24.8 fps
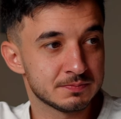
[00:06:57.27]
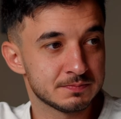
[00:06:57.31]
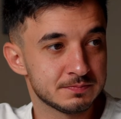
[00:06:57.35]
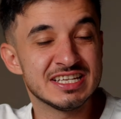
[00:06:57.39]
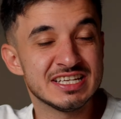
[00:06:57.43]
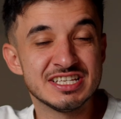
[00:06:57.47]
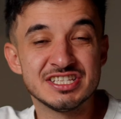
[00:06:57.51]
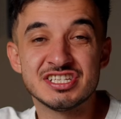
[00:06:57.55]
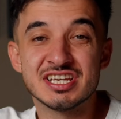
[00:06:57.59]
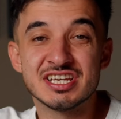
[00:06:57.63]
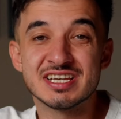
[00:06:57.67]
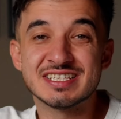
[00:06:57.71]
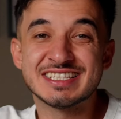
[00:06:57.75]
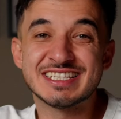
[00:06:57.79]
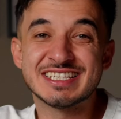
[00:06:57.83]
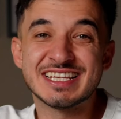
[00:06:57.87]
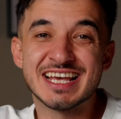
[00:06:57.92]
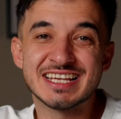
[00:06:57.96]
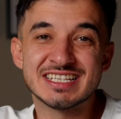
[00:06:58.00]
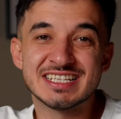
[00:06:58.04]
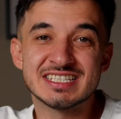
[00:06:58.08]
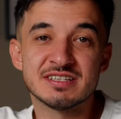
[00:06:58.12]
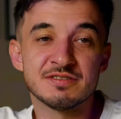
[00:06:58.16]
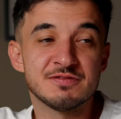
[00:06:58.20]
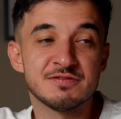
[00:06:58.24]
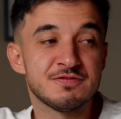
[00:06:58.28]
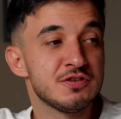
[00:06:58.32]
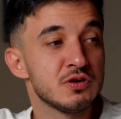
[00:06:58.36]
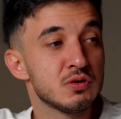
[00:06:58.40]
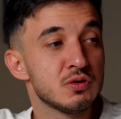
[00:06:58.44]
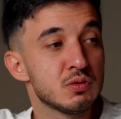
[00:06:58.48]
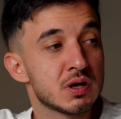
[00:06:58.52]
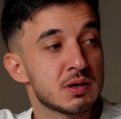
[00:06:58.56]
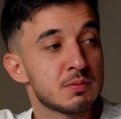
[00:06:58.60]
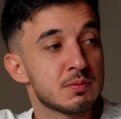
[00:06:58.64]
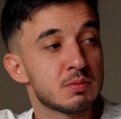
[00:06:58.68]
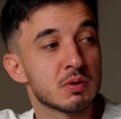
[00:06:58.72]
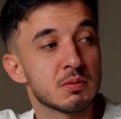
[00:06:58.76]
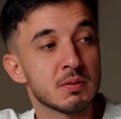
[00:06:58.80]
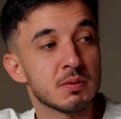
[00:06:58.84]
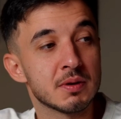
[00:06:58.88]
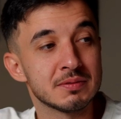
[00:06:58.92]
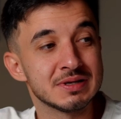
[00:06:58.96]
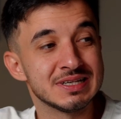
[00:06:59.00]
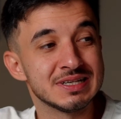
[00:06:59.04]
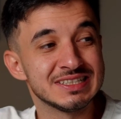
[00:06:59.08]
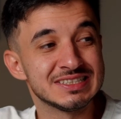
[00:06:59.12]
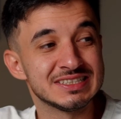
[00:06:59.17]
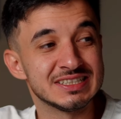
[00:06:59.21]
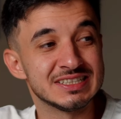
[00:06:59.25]
It just says fewer
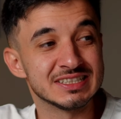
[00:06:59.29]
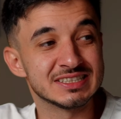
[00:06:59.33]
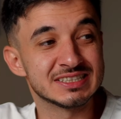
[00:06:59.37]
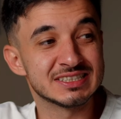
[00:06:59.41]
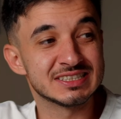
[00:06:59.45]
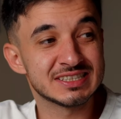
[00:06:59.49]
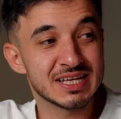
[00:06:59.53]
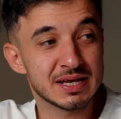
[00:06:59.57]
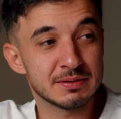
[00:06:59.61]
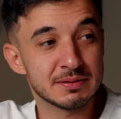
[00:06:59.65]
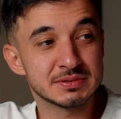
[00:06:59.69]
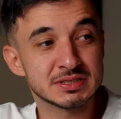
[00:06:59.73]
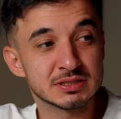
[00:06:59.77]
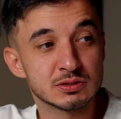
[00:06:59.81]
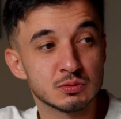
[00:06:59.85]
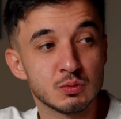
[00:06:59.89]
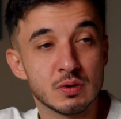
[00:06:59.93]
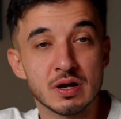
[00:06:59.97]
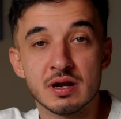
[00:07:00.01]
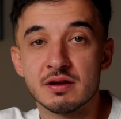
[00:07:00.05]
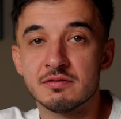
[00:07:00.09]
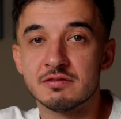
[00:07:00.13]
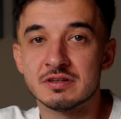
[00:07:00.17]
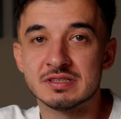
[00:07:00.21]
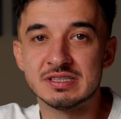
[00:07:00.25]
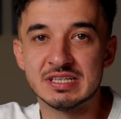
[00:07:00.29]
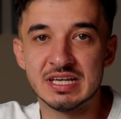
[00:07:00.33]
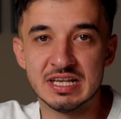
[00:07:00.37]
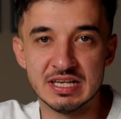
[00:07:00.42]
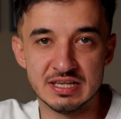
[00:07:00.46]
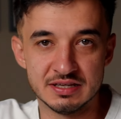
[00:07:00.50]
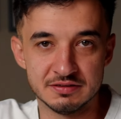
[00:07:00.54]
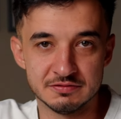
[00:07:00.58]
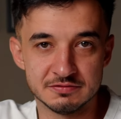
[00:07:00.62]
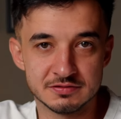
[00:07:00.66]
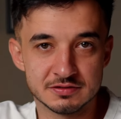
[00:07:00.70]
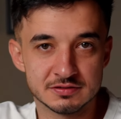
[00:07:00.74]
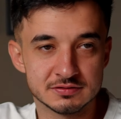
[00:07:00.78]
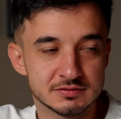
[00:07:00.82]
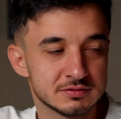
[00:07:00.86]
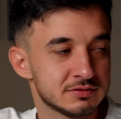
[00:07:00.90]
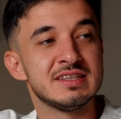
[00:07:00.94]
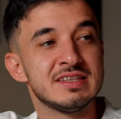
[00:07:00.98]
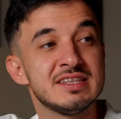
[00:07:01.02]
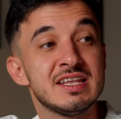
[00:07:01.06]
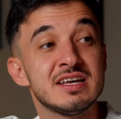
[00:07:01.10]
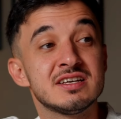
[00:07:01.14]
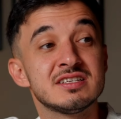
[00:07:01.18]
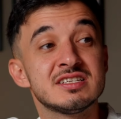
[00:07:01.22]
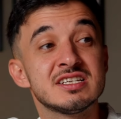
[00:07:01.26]
probabilistic steps wherever they live.
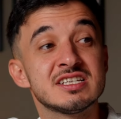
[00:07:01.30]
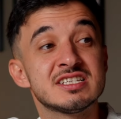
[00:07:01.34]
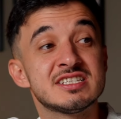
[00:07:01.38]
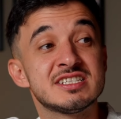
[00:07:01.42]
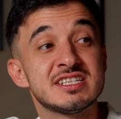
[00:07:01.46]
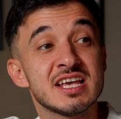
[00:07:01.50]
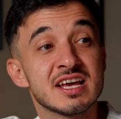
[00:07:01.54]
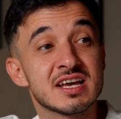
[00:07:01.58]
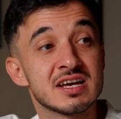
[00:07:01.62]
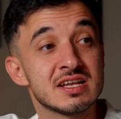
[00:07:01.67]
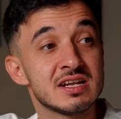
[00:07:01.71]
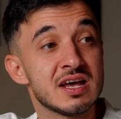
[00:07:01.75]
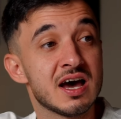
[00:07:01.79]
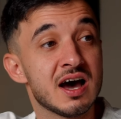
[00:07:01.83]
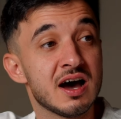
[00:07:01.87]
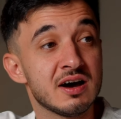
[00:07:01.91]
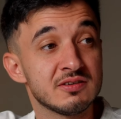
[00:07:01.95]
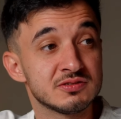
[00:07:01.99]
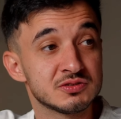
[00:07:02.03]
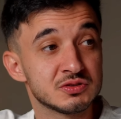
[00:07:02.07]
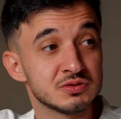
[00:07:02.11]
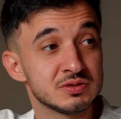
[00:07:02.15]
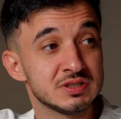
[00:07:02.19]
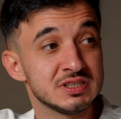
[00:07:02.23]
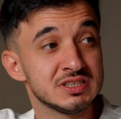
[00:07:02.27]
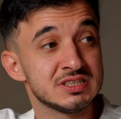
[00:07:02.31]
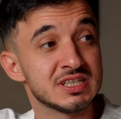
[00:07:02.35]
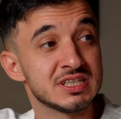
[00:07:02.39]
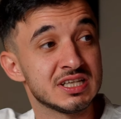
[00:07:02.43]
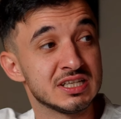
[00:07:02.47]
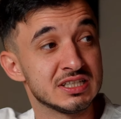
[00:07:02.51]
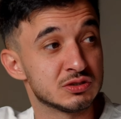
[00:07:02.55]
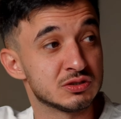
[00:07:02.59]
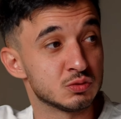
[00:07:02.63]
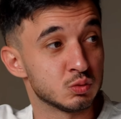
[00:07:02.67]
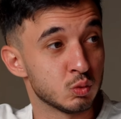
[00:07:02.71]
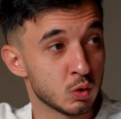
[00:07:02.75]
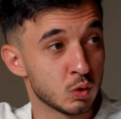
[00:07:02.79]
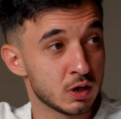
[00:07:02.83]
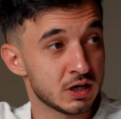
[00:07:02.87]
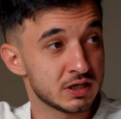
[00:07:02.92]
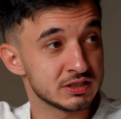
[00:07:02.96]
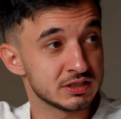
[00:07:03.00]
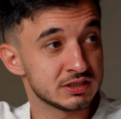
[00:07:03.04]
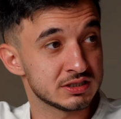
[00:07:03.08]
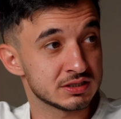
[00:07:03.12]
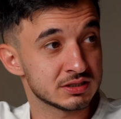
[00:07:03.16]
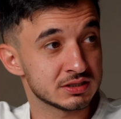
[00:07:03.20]
There's a second half to this, and it's worse.